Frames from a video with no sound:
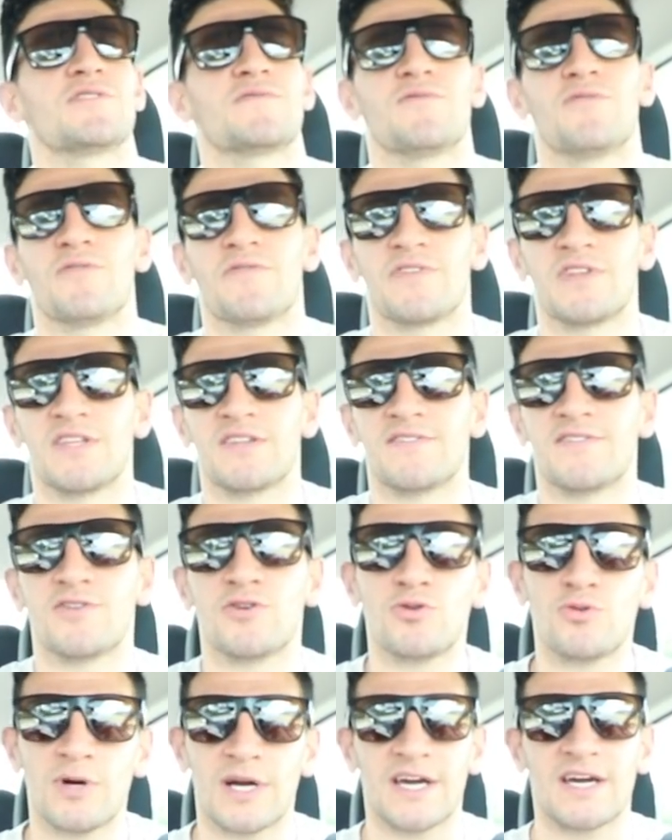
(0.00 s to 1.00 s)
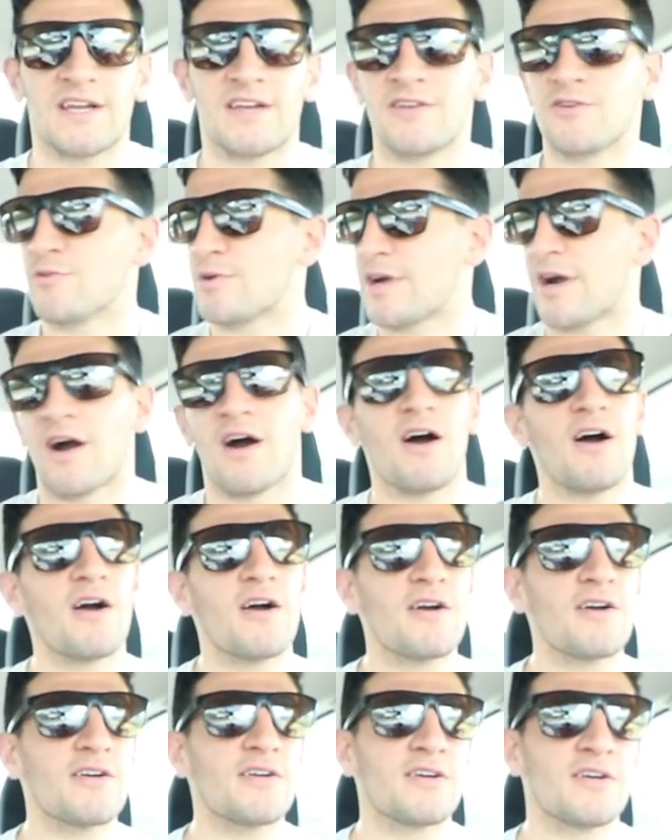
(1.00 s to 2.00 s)
It's 4:52. I got a new
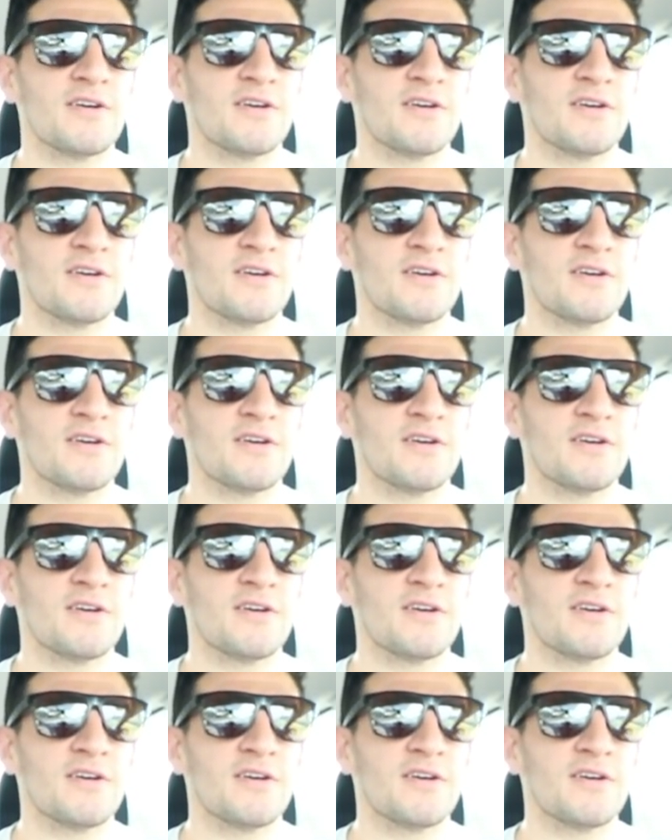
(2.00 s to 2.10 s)
car.